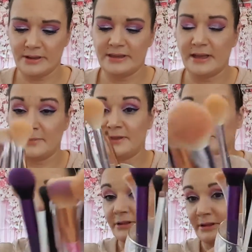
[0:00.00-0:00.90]
and I mean,
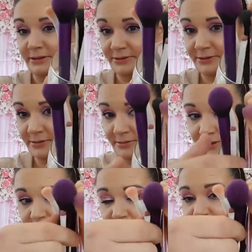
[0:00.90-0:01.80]
it's really nice.
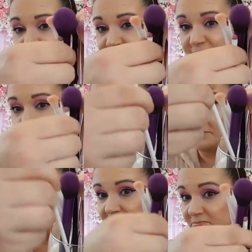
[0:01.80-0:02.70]
Like, you just
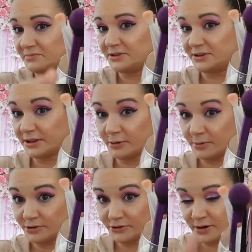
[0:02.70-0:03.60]
stick your
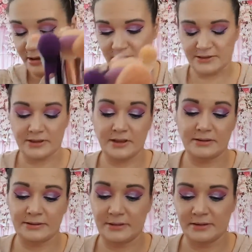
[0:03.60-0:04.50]
brush right in and it
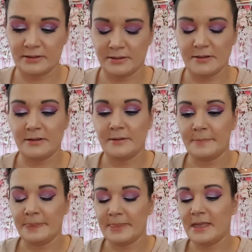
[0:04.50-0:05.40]
stays.
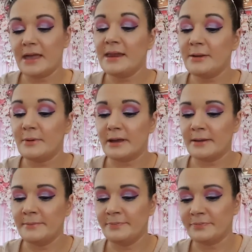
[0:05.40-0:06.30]

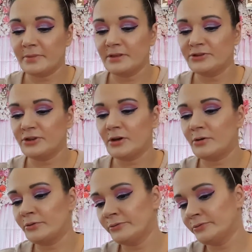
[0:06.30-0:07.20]
Anyway,
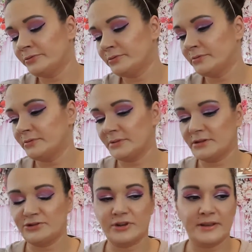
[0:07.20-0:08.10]
so,
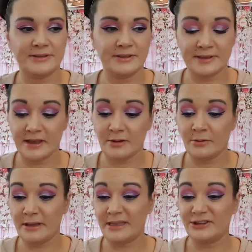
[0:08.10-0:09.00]
as you guys can
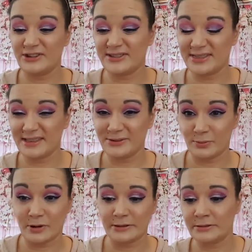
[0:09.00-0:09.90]
tell, in just this
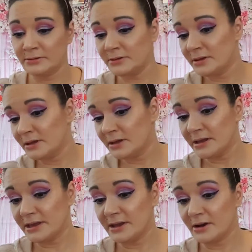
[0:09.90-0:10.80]
one
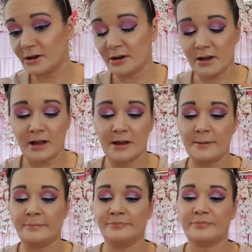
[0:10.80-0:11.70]
here,
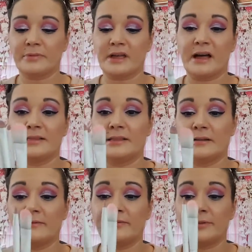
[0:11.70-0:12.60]
I
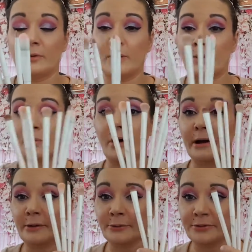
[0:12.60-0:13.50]
love the Wet n
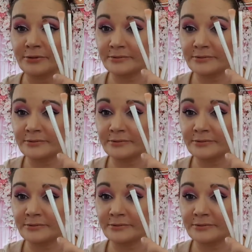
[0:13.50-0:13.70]
Wild